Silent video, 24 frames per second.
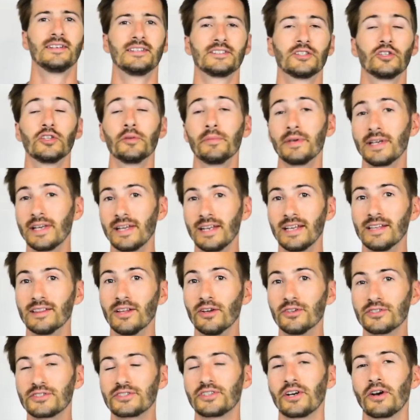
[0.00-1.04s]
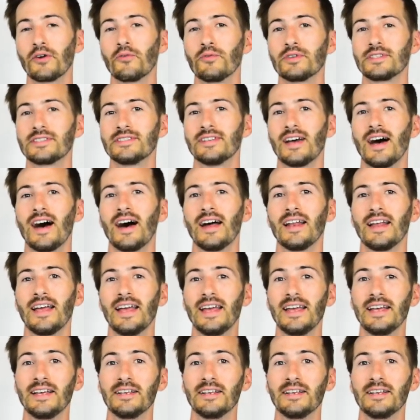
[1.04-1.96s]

So in the beginning, Lone Star was not